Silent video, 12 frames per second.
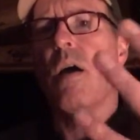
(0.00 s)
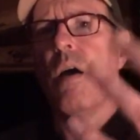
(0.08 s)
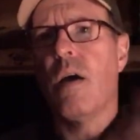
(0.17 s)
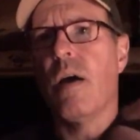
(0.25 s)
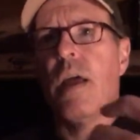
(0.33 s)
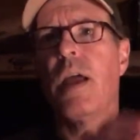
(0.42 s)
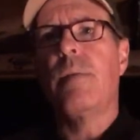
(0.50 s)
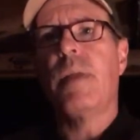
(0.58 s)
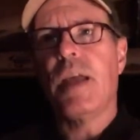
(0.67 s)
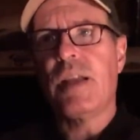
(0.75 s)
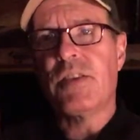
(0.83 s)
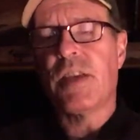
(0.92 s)
And
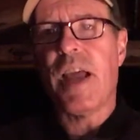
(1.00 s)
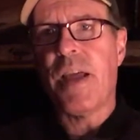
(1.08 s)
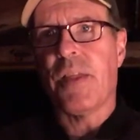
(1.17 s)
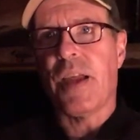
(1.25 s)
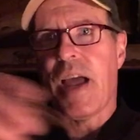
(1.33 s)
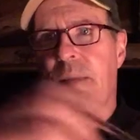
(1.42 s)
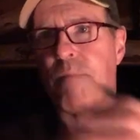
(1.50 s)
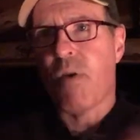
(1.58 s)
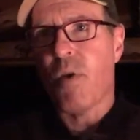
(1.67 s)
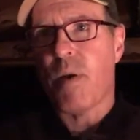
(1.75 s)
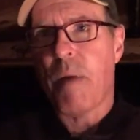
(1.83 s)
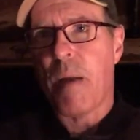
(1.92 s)
incidentally, I had
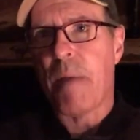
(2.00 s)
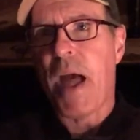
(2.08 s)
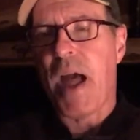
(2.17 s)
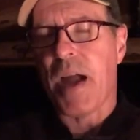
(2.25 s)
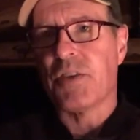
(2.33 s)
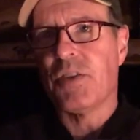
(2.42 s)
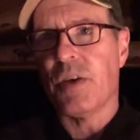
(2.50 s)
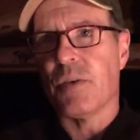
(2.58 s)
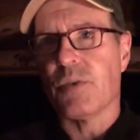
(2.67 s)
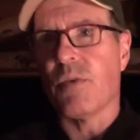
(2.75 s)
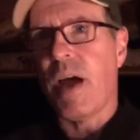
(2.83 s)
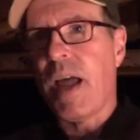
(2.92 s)
broken my back too.
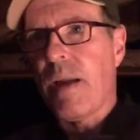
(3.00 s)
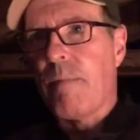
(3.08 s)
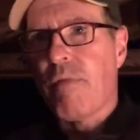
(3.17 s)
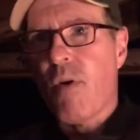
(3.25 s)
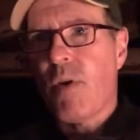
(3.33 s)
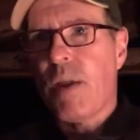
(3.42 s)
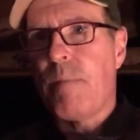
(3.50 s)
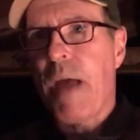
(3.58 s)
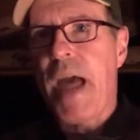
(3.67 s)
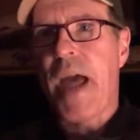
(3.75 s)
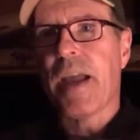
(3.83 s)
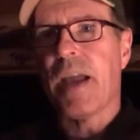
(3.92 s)
So I had a broken
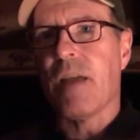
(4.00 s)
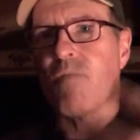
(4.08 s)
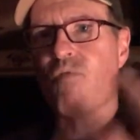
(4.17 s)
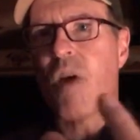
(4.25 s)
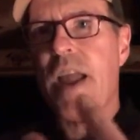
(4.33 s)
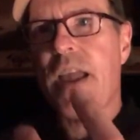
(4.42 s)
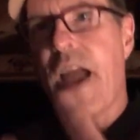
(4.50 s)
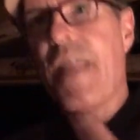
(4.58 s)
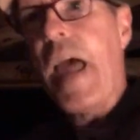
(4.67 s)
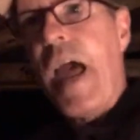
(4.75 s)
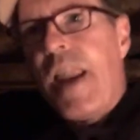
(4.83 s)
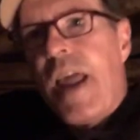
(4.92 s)
back, and right in
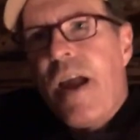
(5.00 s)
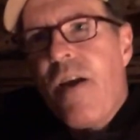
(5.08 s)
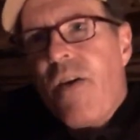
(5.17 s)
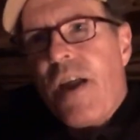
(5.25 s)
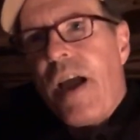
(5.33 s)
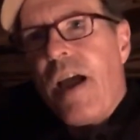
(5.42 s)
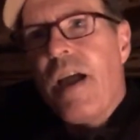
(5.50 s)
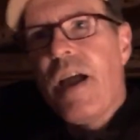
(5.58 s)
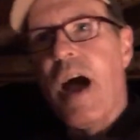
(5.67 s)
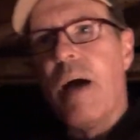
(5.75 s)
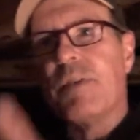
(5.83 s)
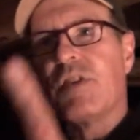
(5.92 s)
that area,
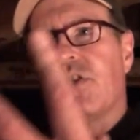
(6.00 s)
I was